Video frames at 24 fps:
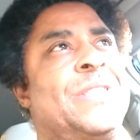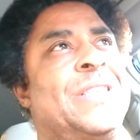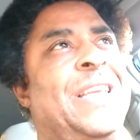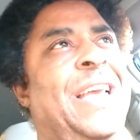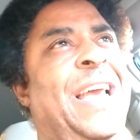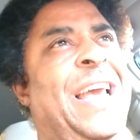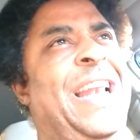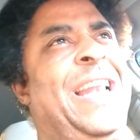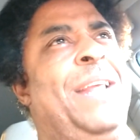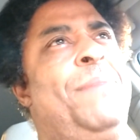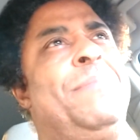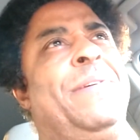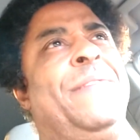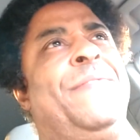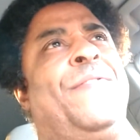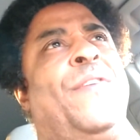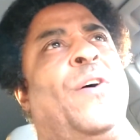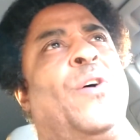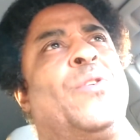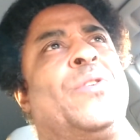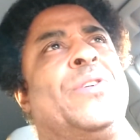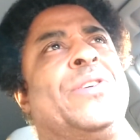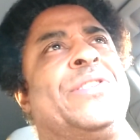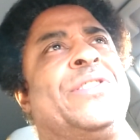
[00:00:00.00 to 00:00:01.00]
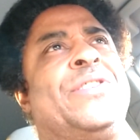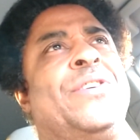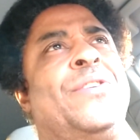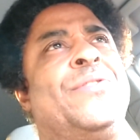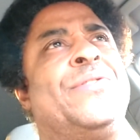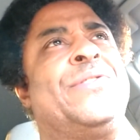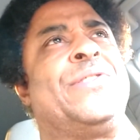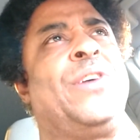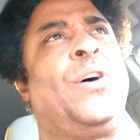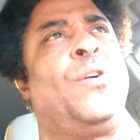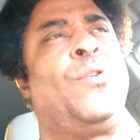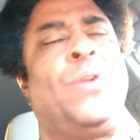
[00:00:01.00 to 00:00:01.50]
And let me focus on
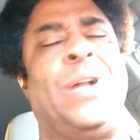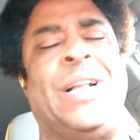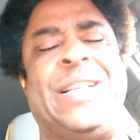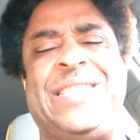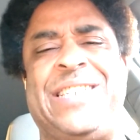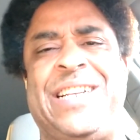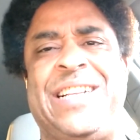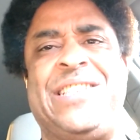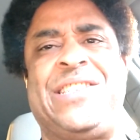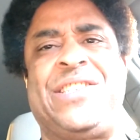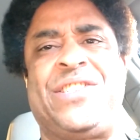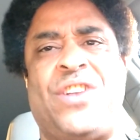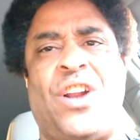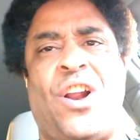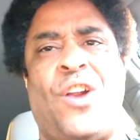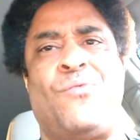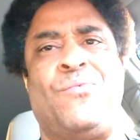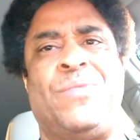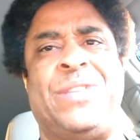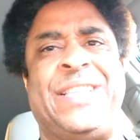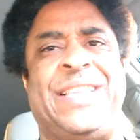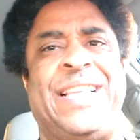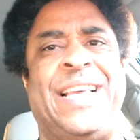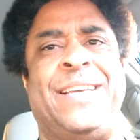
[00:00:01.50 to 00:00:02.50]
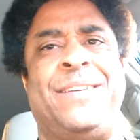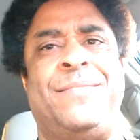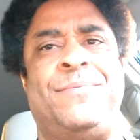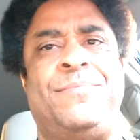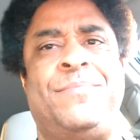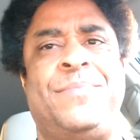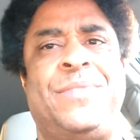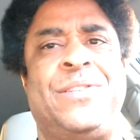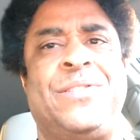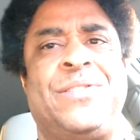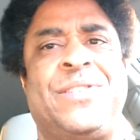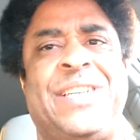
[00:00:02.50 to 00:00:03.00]
solo ads. Let's start with them,
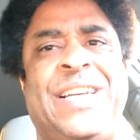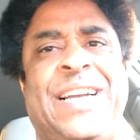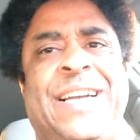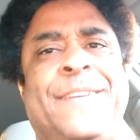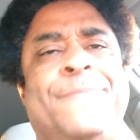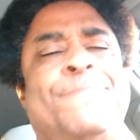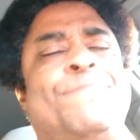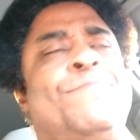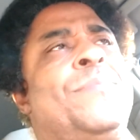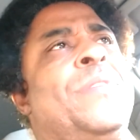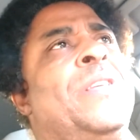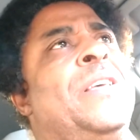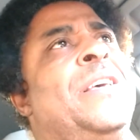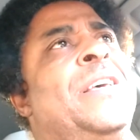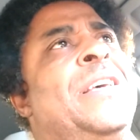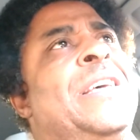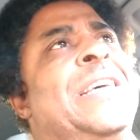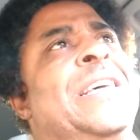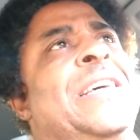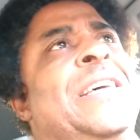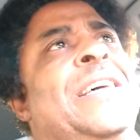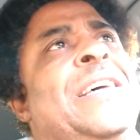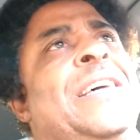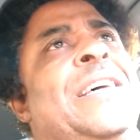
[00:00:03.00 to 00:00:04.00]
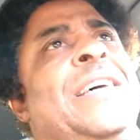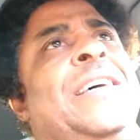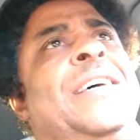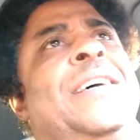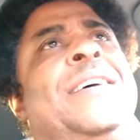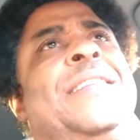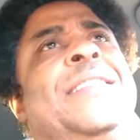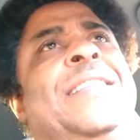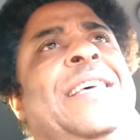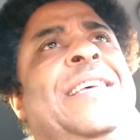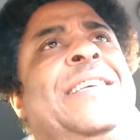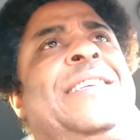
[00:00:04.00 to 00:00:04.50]
okay?
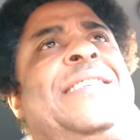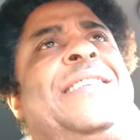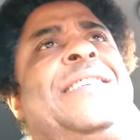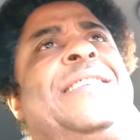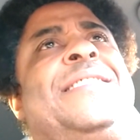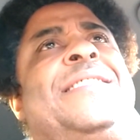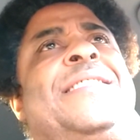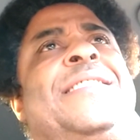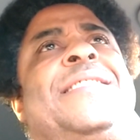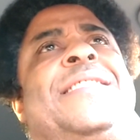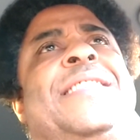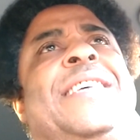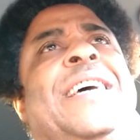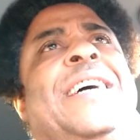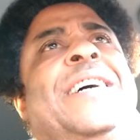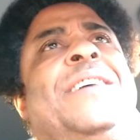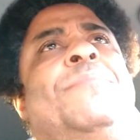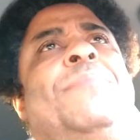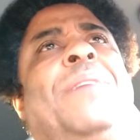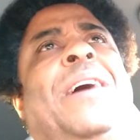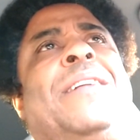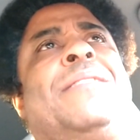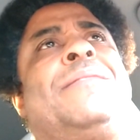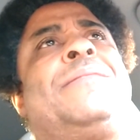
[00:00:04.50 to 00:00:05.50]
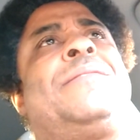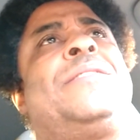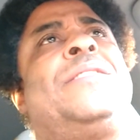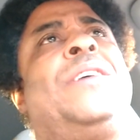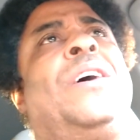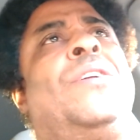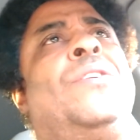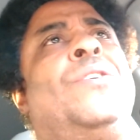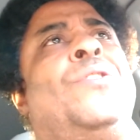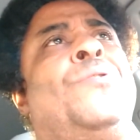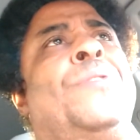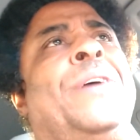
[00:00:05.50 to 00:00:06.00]
This is the thing about
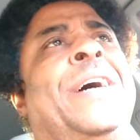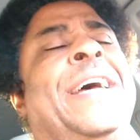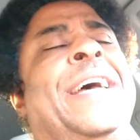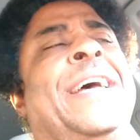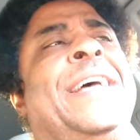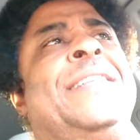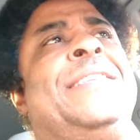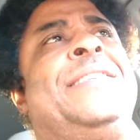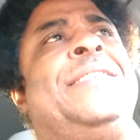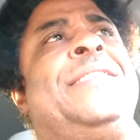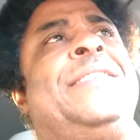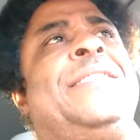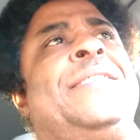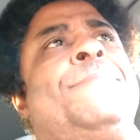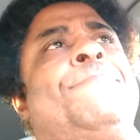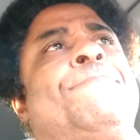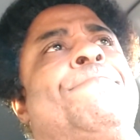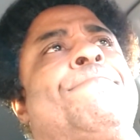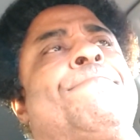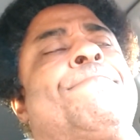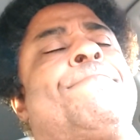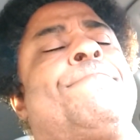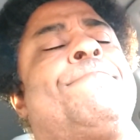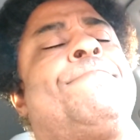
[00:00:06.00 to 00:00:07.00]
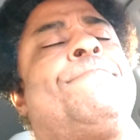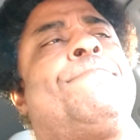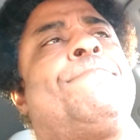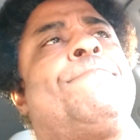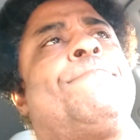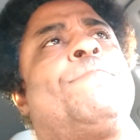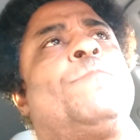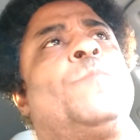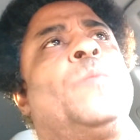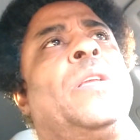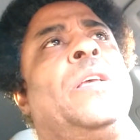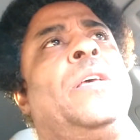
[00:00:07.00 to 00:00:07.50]
solo ads.
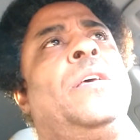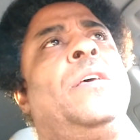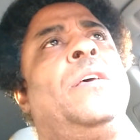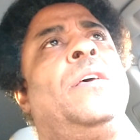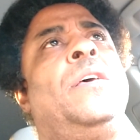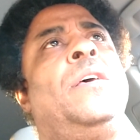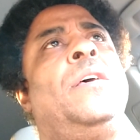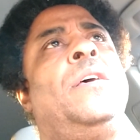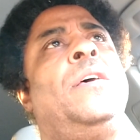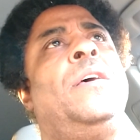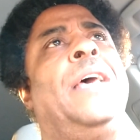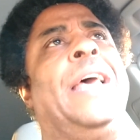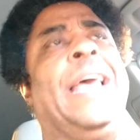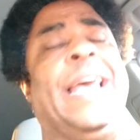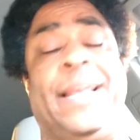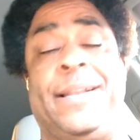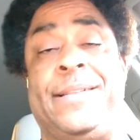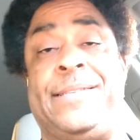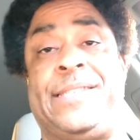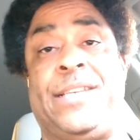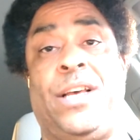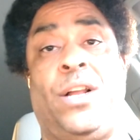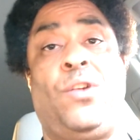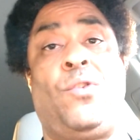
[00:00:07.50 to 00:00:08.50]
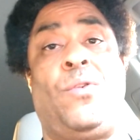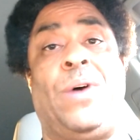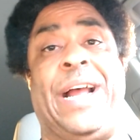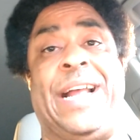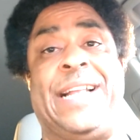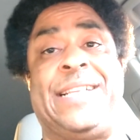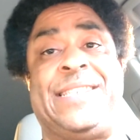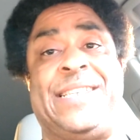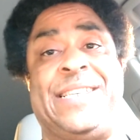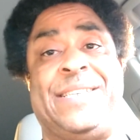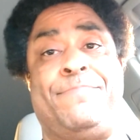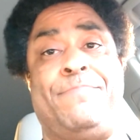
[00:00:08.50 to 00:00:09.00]
And solo
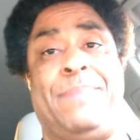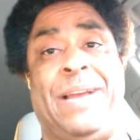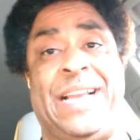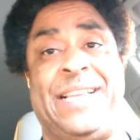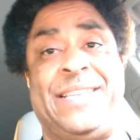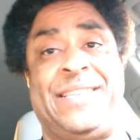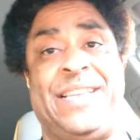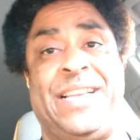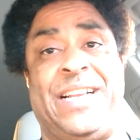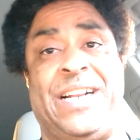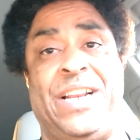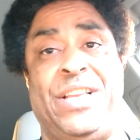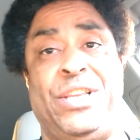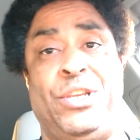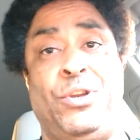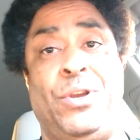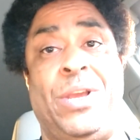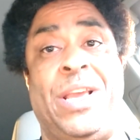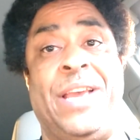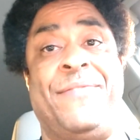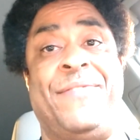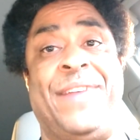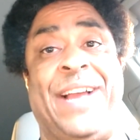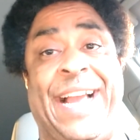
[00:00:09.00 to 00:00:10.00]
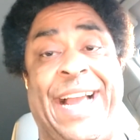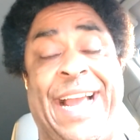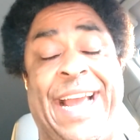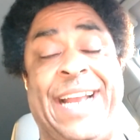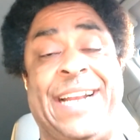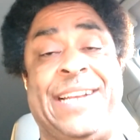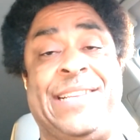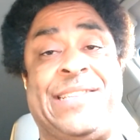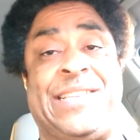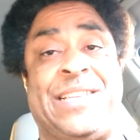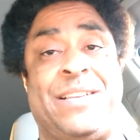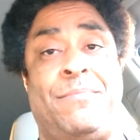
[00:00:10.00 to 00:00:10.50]
ads is basically you give an
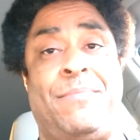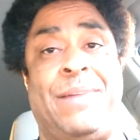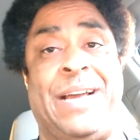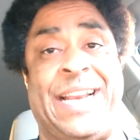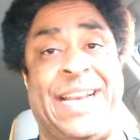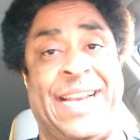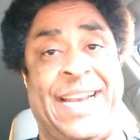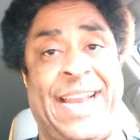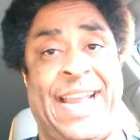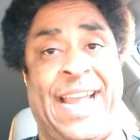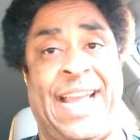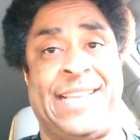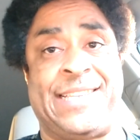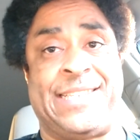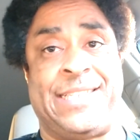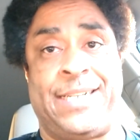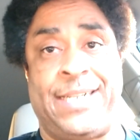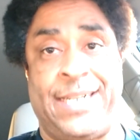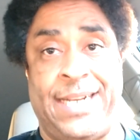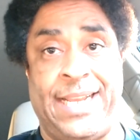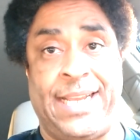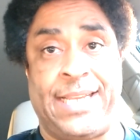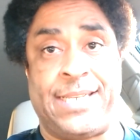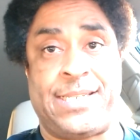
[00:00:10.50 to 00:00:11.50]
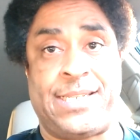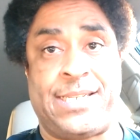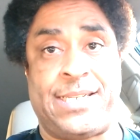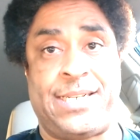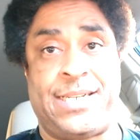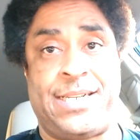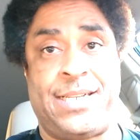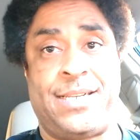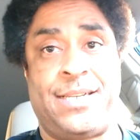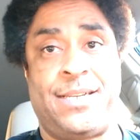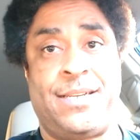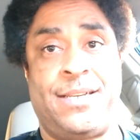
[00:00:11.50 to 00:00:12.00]
ad to somebody that has a
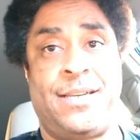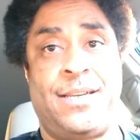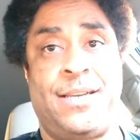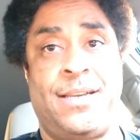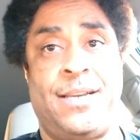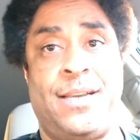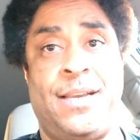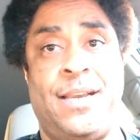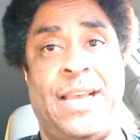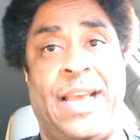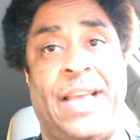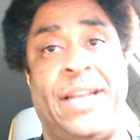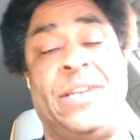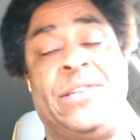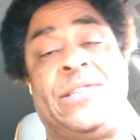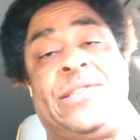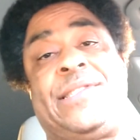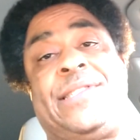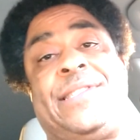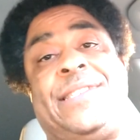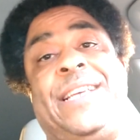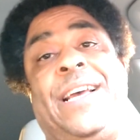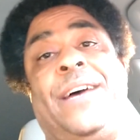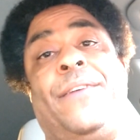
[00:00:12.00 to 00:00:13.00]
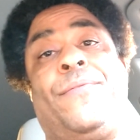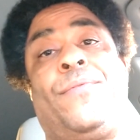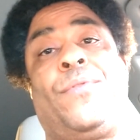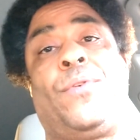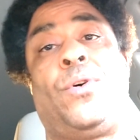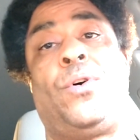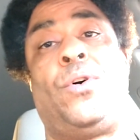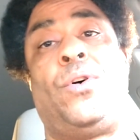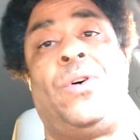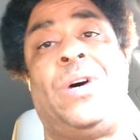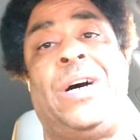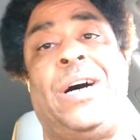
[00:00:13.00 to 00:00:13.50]
list. And there's
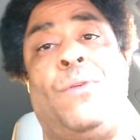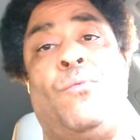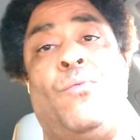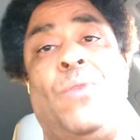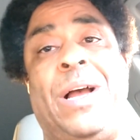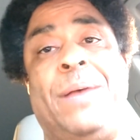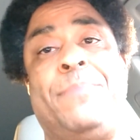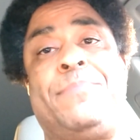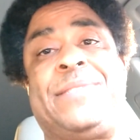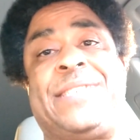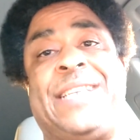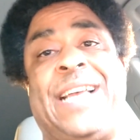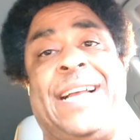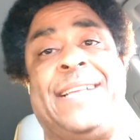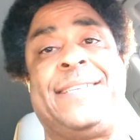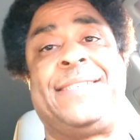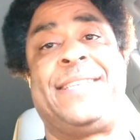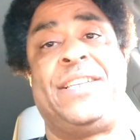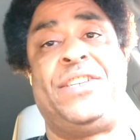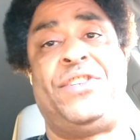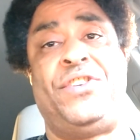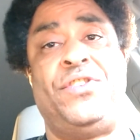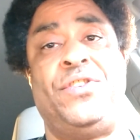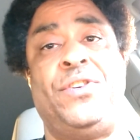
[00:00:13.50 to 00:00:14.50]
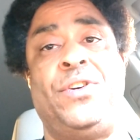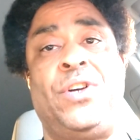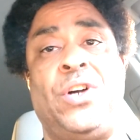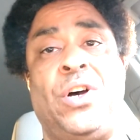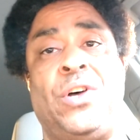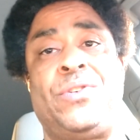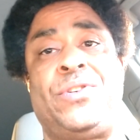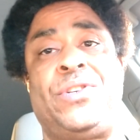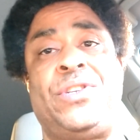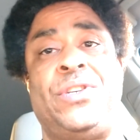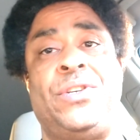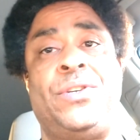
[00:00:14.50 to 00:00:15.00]
several websites that you can go
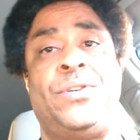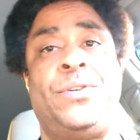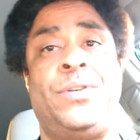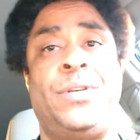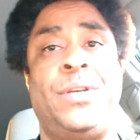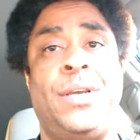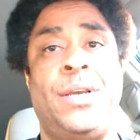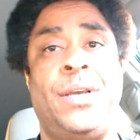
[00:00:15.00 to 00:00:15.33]
to